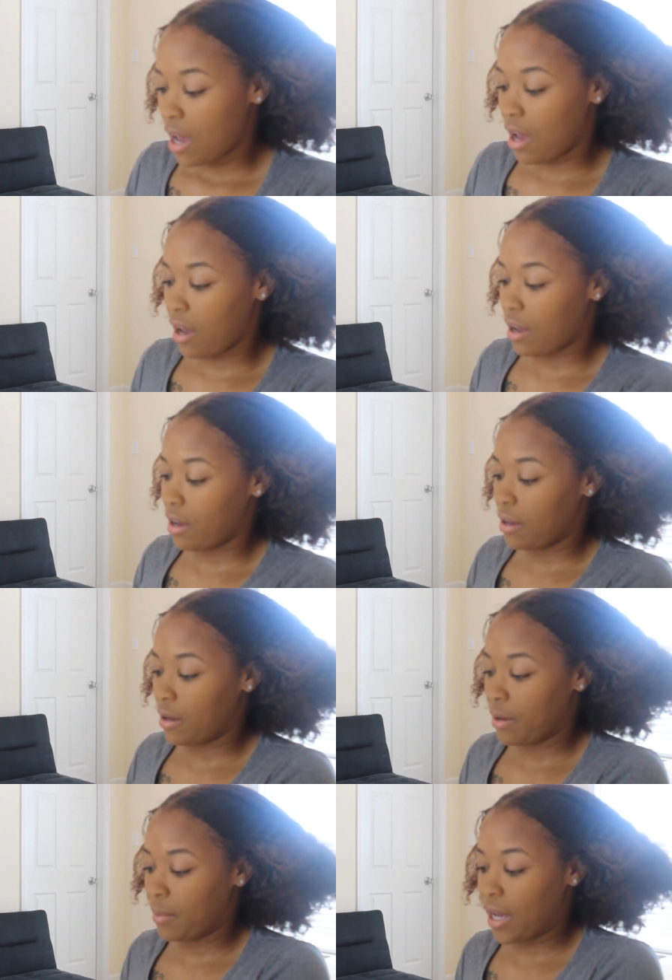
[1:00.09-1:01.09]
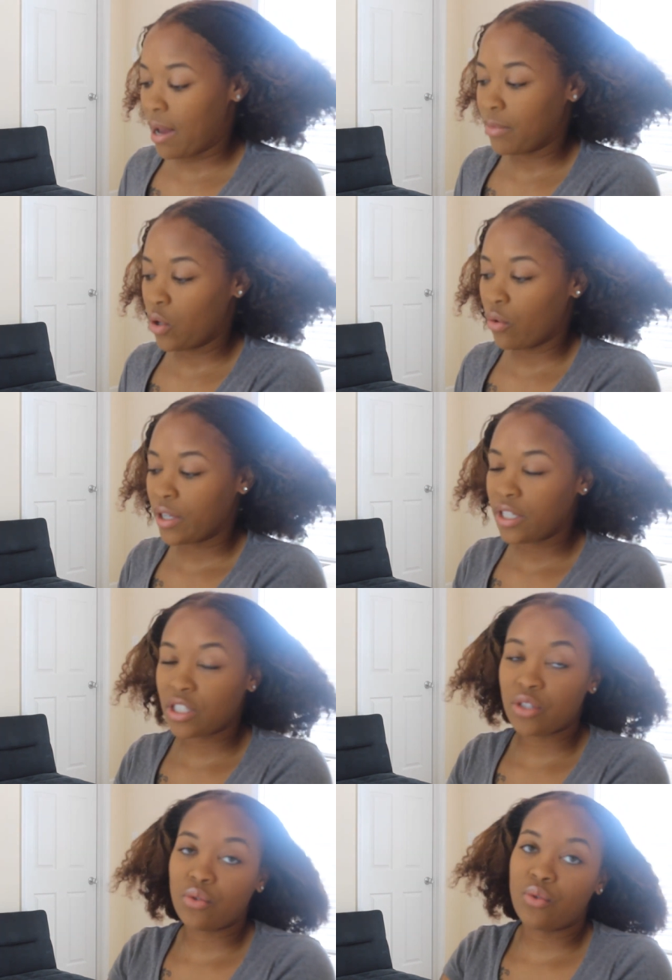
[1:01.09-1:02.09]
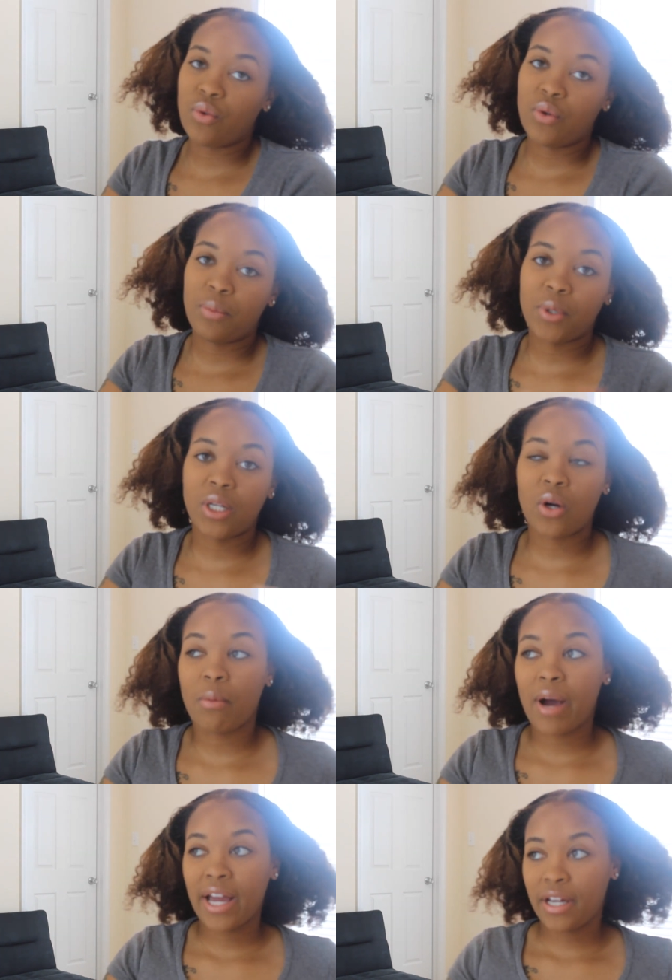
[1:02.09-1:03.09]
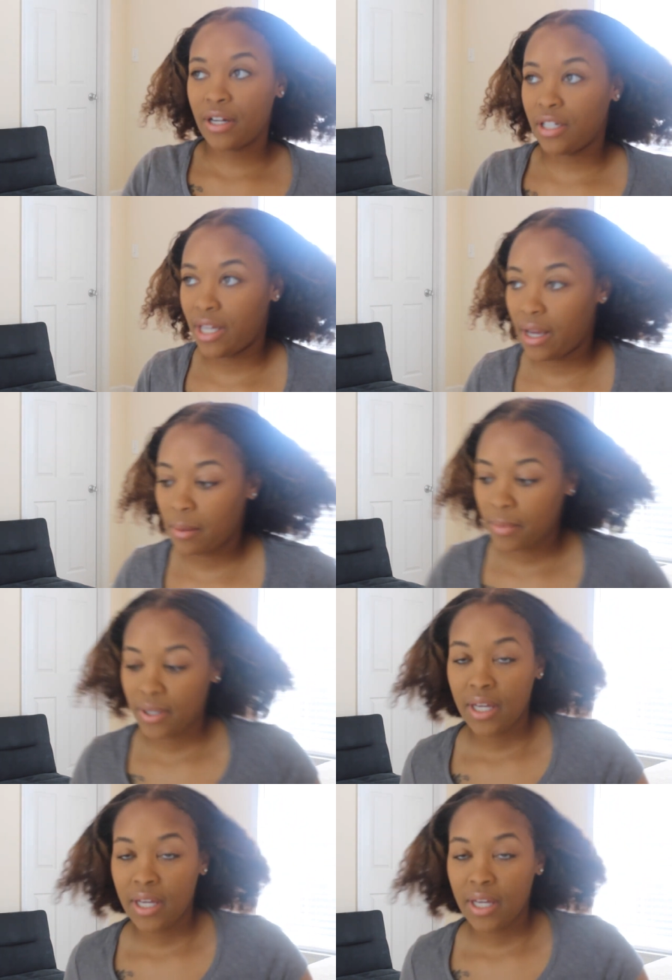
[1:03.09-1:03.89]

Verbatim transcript: Um, I'm going to put it on my hair damp